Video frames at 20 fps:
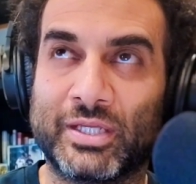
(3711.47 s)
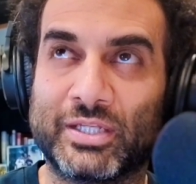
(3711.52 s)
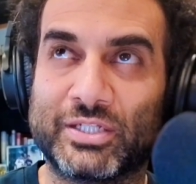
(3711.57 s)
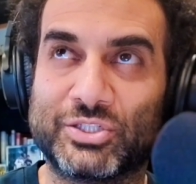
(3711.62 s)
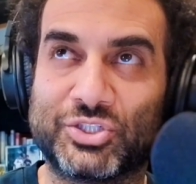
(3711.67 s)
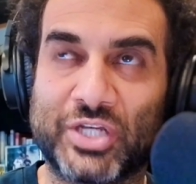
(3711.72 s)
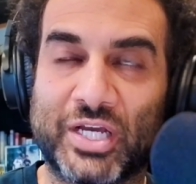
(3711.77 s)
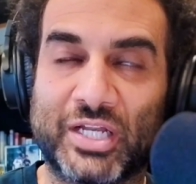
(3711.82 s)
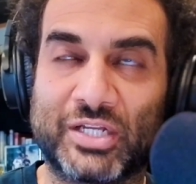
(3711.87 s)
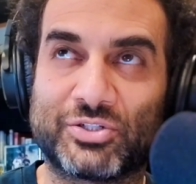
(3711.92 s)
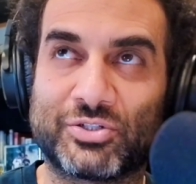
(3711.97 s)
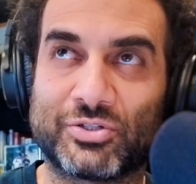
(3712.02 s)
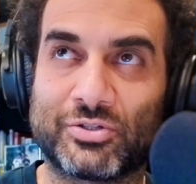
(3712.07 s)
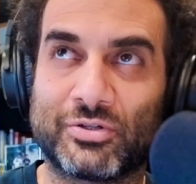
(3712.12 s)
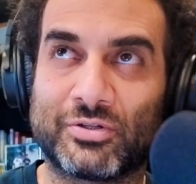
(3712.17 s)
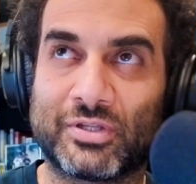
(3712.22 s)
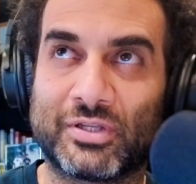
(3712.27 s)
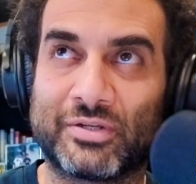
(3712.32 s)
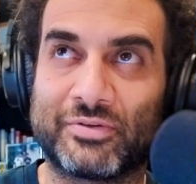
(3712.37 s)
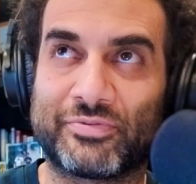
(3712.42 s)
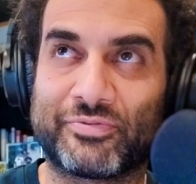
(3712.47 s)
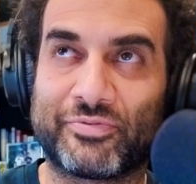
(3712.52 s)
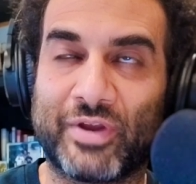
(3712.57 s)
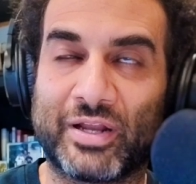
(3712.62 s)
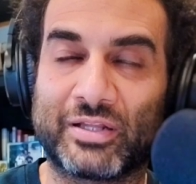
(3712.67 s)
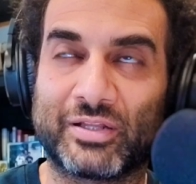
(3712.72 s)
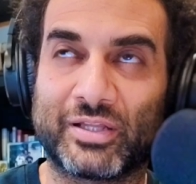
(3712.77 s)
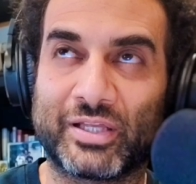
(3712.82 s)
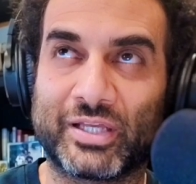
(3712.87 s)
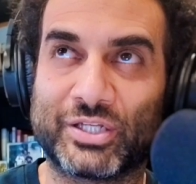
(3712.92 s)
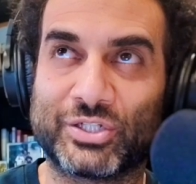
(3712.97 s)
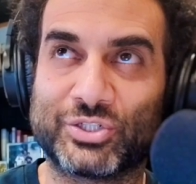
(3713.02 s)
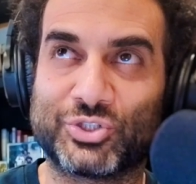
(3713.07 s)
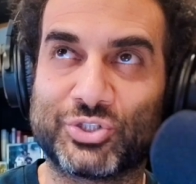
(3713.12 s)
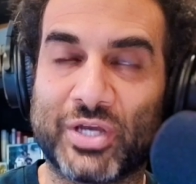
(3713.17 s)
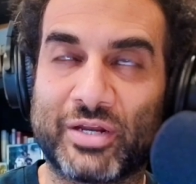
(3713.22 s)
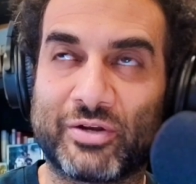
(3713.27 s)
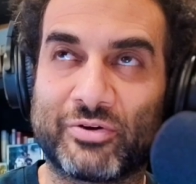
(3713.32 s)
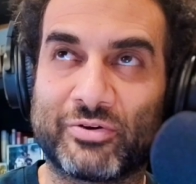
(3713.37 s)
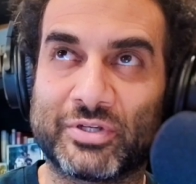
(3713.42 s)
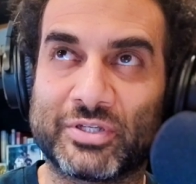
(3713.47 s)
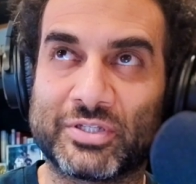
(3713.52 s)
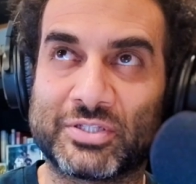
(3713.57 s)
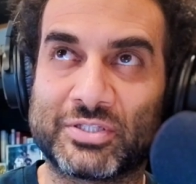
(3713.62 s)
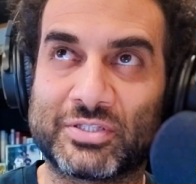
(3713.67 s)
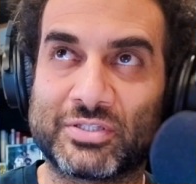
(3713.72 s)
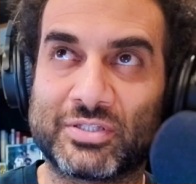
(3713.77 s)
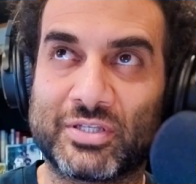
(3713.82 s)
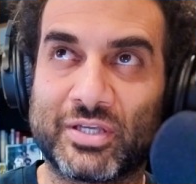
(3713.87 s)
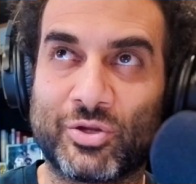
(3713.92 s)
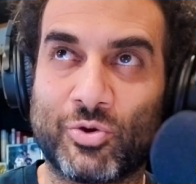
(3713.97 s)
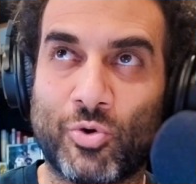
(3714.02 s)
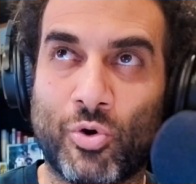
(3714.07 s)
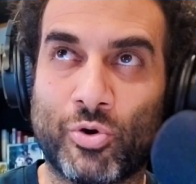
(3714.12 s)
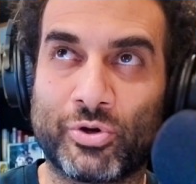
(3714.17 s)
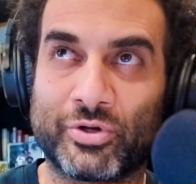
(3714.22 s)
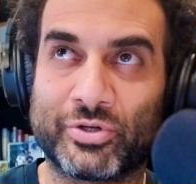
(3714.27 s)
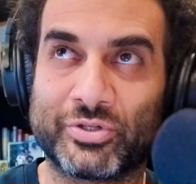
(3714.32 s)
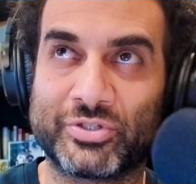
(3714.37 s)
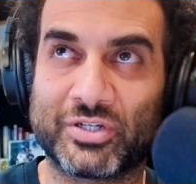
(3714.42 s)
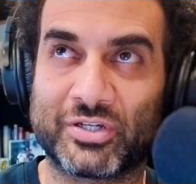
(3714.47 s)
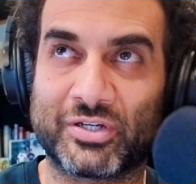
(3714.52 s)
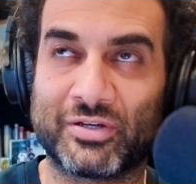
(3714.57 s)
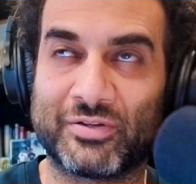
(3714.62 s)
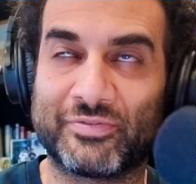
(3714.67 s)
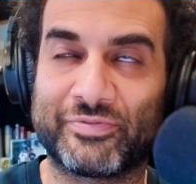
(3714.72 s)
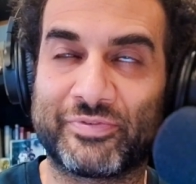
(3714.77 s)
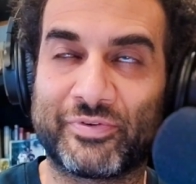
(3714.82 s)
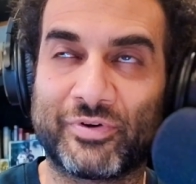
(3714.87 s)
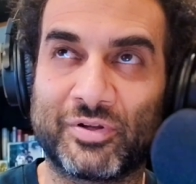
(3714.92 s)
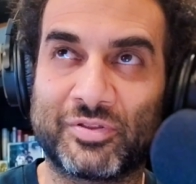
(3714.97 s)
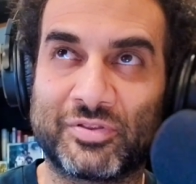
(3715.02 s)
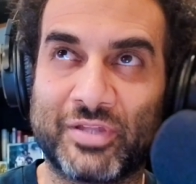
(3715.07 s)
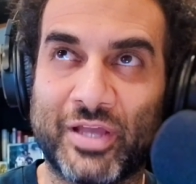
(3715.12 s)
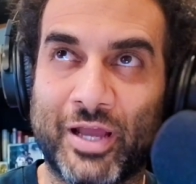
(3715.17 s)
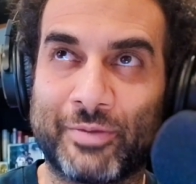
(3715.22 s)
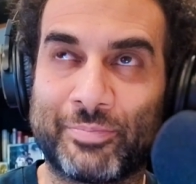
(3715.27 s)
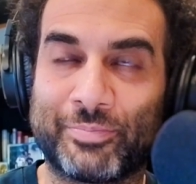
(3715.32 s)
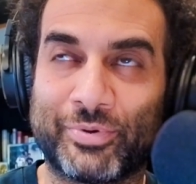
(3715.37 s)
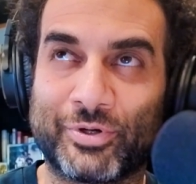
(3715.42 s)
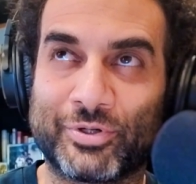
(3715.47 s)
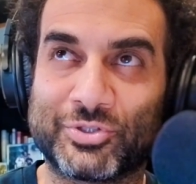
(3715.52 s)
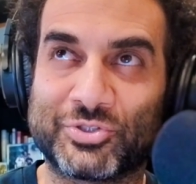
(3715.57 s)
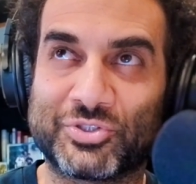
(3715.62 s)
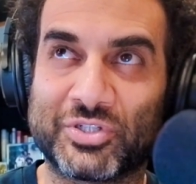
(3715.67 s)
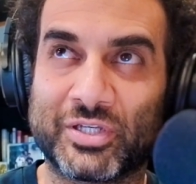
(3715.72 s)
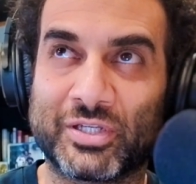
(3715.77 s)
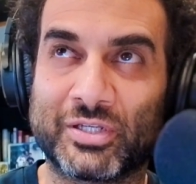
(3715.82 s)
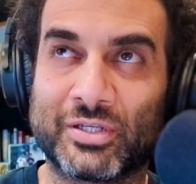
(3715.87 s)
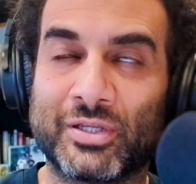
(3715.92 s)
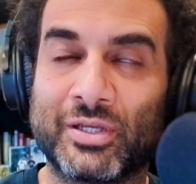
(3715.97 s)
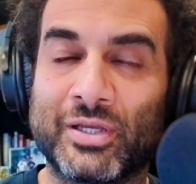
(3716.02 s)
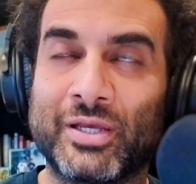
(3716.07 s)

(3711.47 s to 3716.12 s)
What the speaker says: gentle and friendly and generous in order to convert that person,